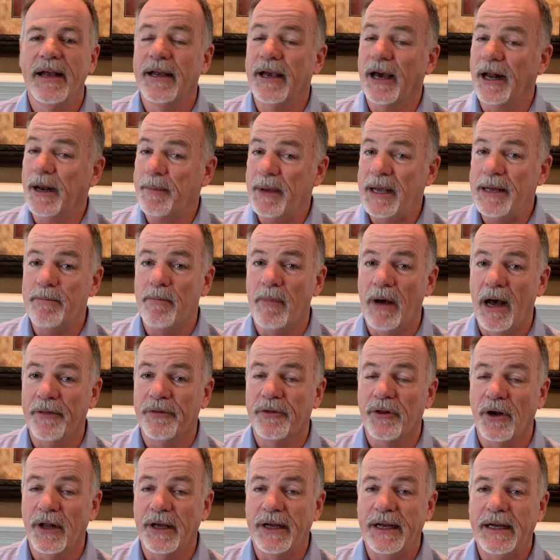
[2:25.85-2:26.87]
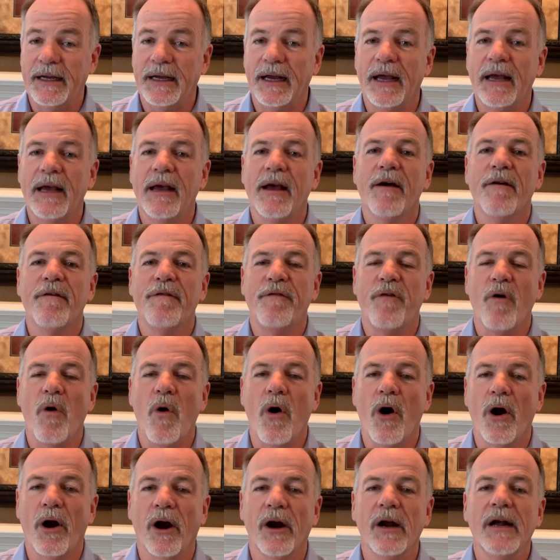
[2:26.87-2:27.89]
going to meet monthly
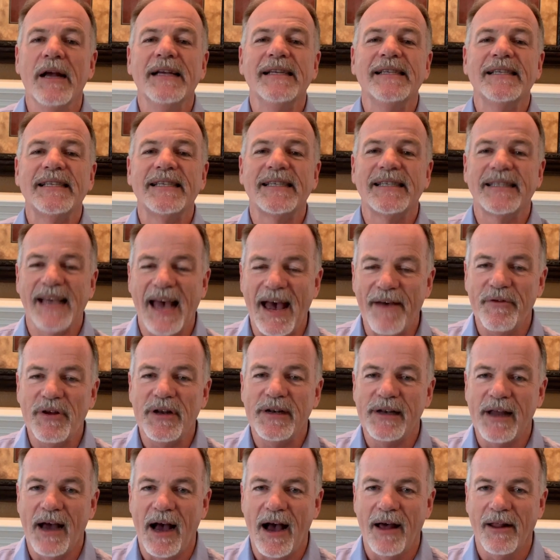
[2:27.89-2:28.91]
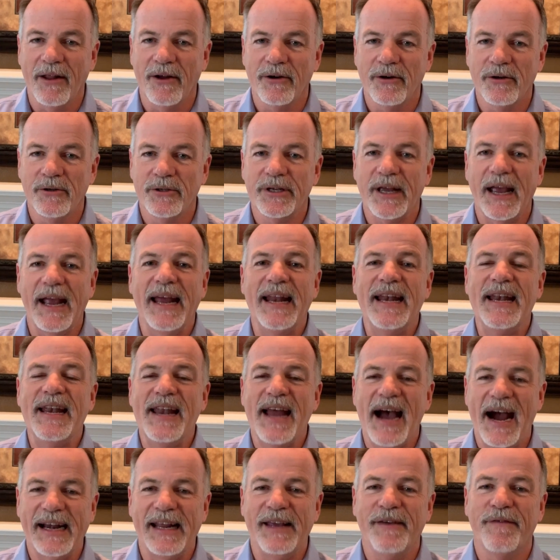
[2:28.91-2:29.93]
for
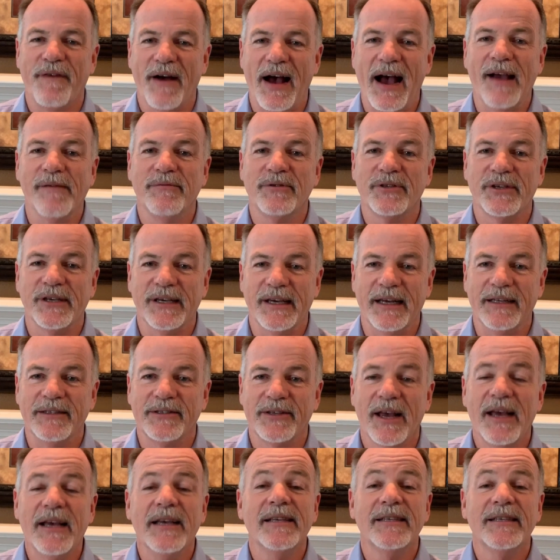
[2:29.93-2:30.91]
$7.95.